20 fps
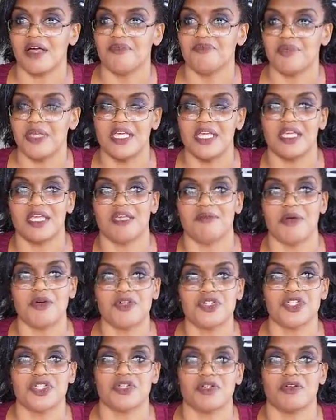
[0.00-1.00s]
being
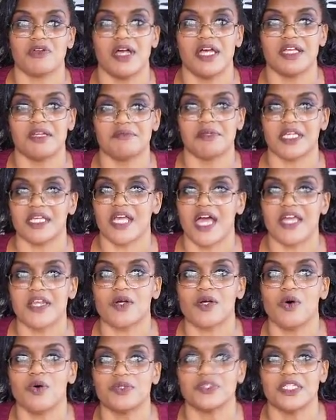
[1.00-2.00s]
emotional and being kind of
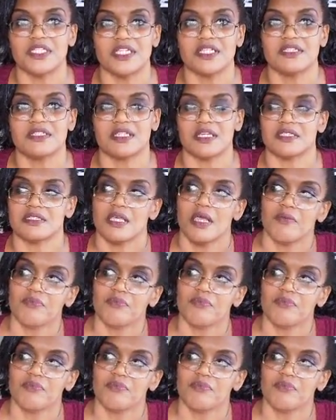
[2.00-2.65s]
cold and distant.